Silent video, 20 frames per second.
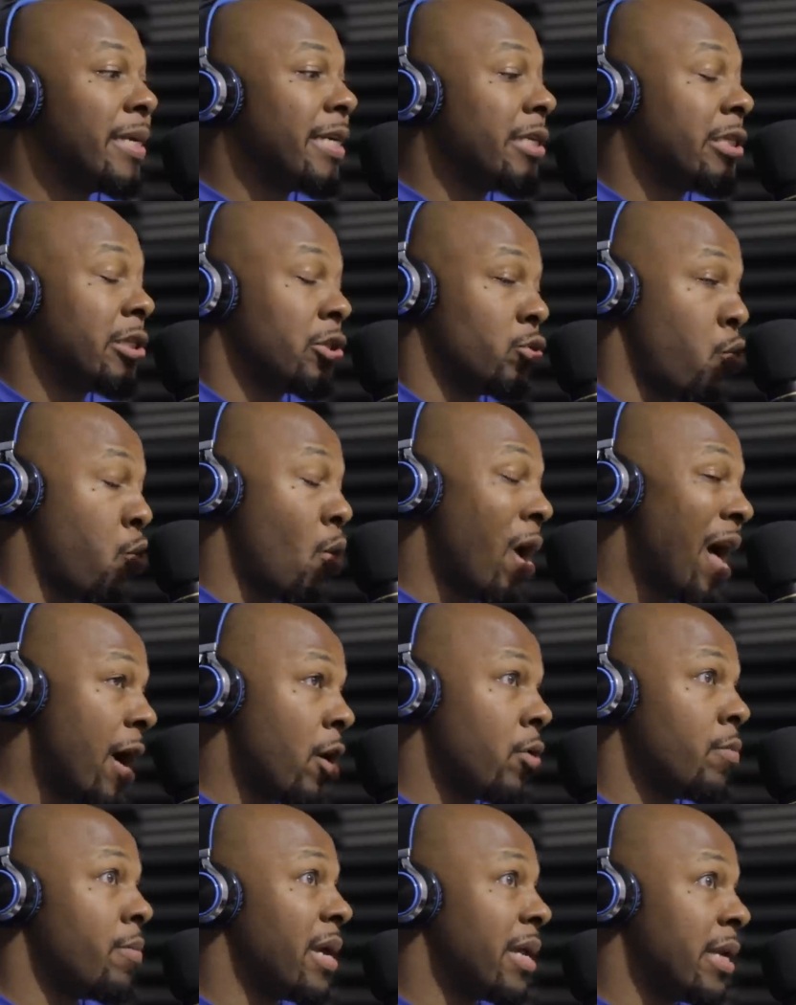niggas is
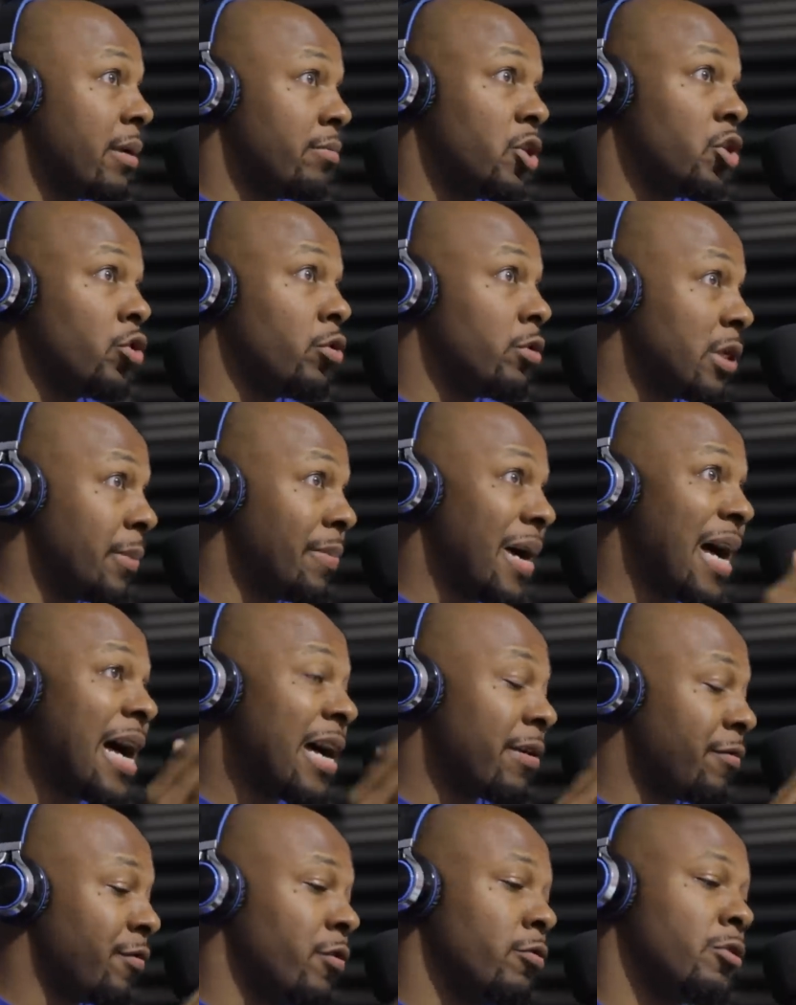wild, man. Them dudes, them
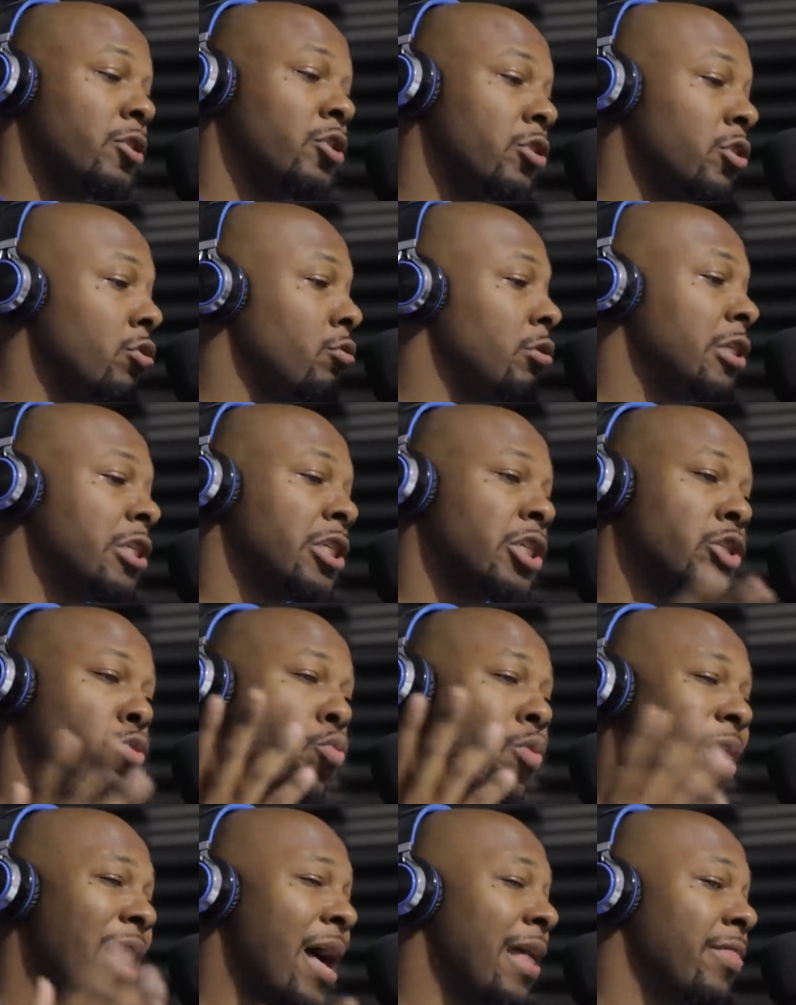odd future dudes is just
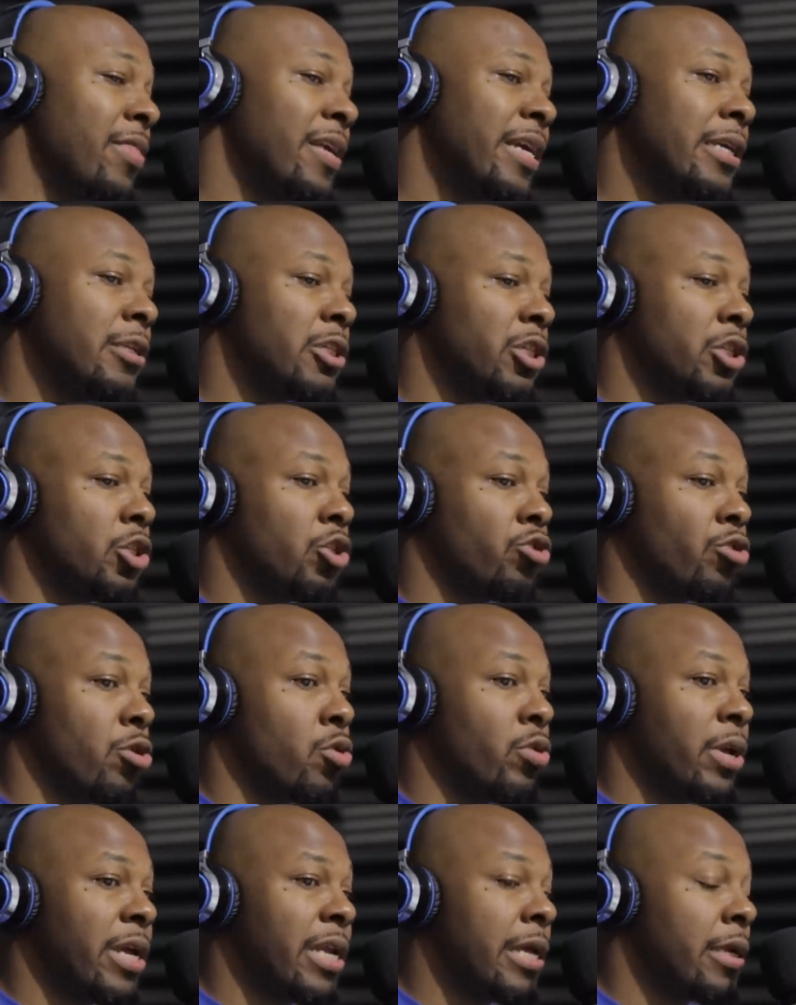wild. I think he just
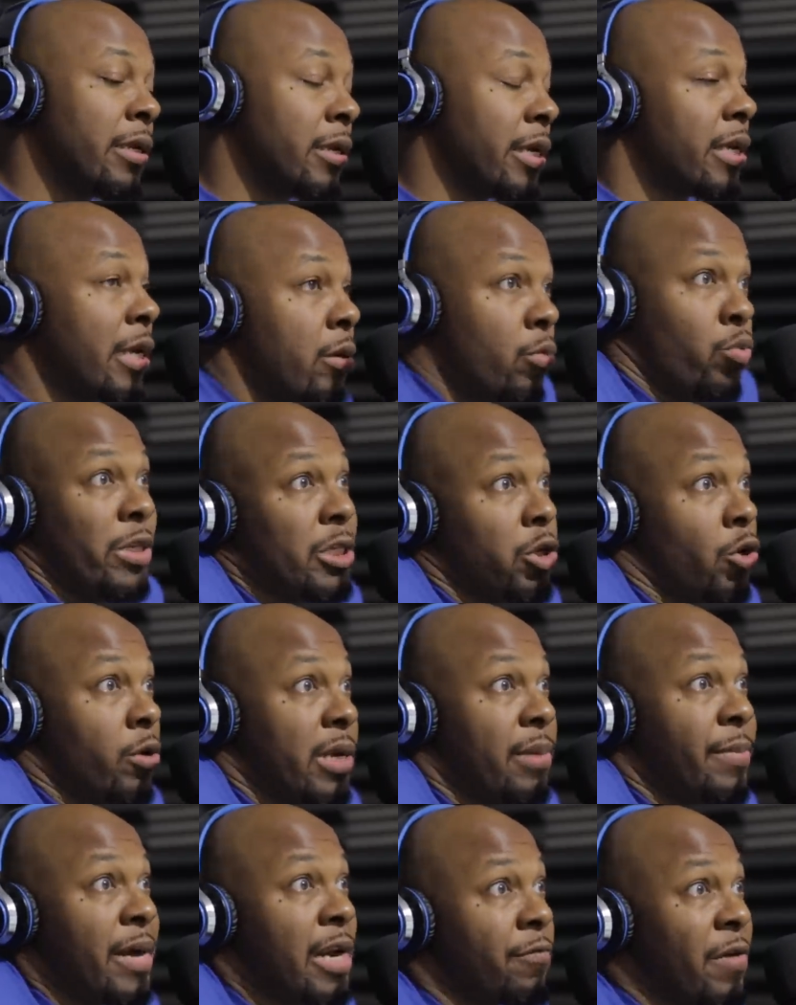trolled in it and we
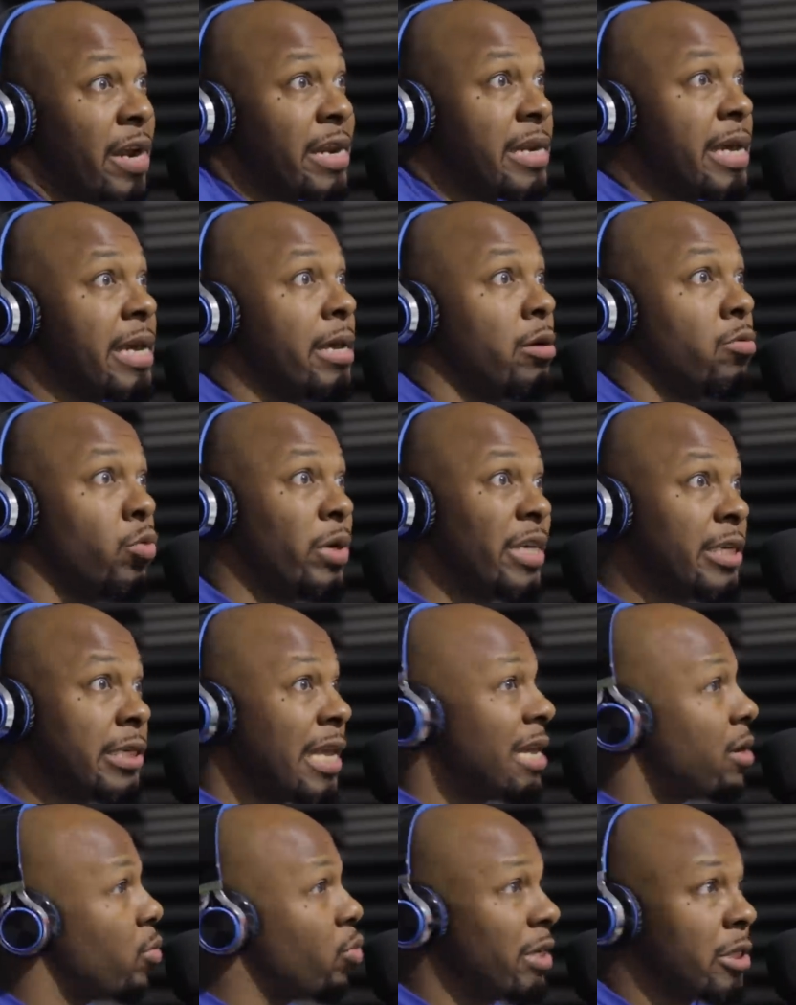talking about it right now. Weeks
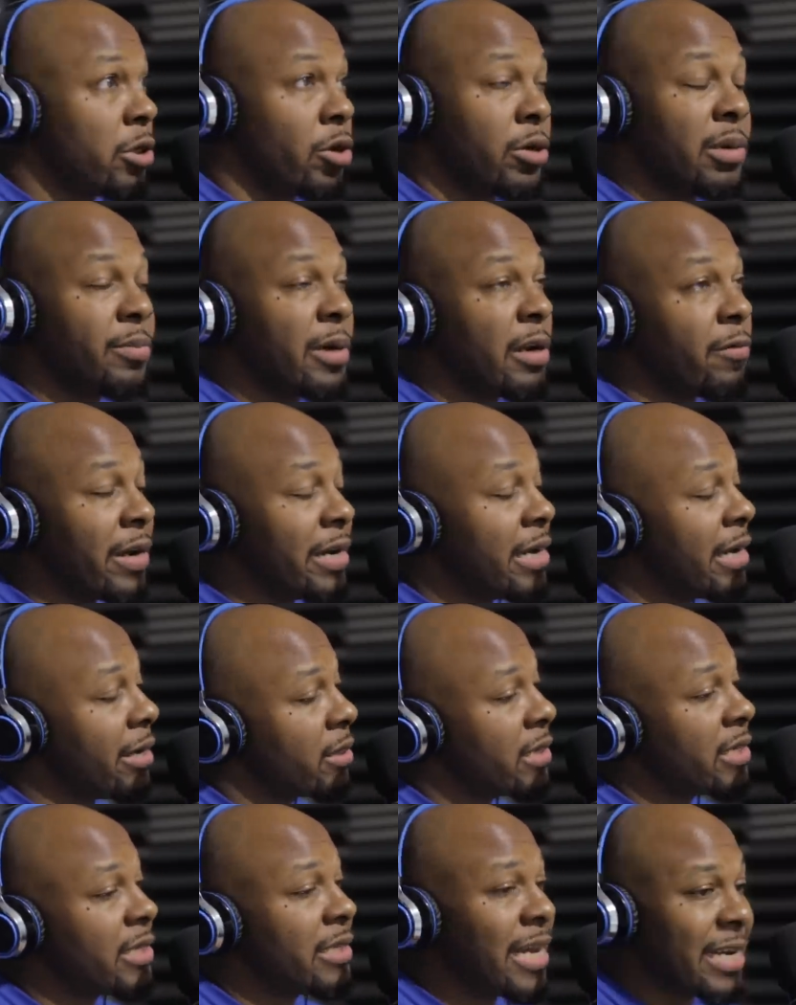later, we talking about it right now
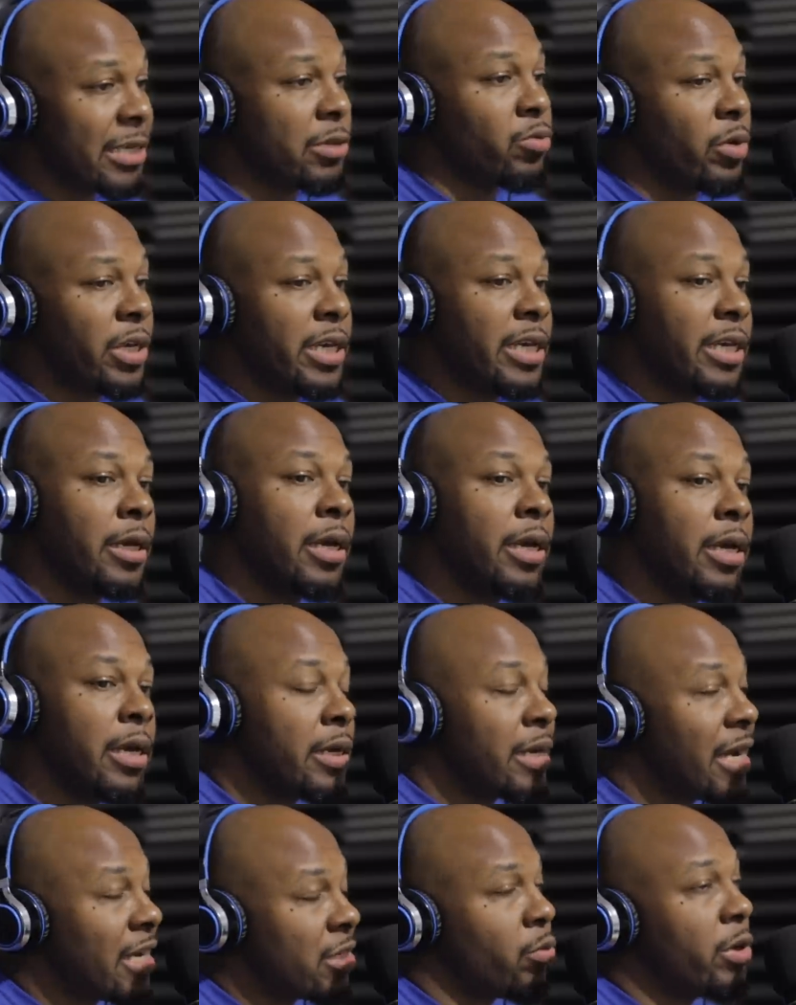because that's what he
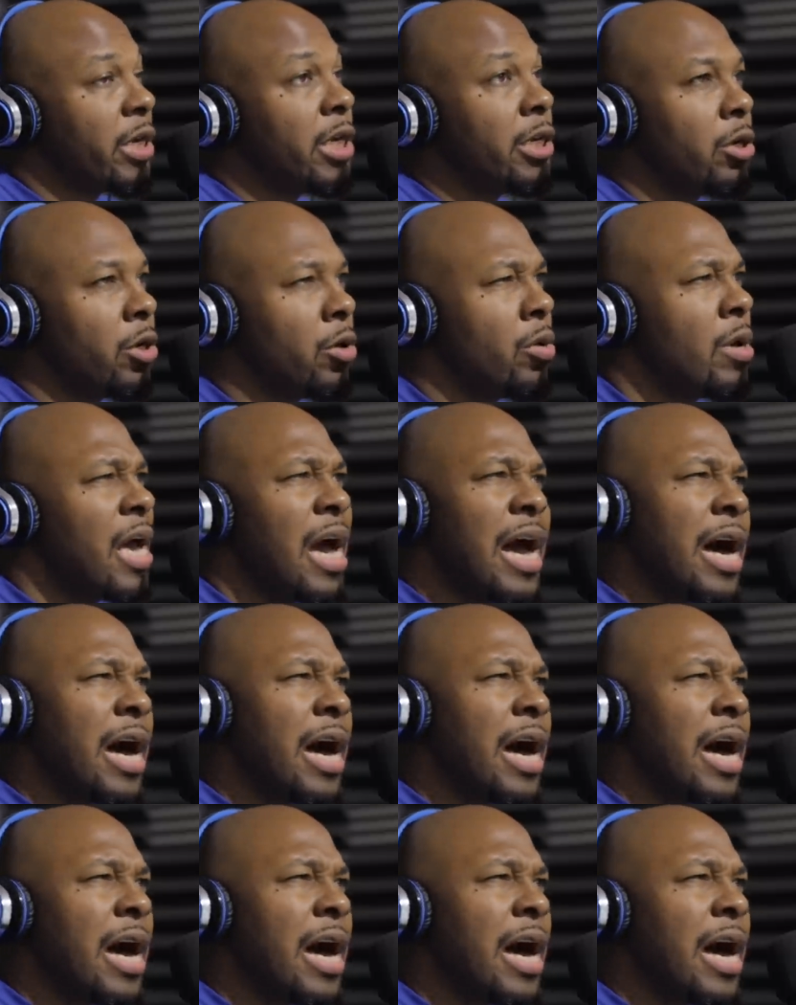that's what he do.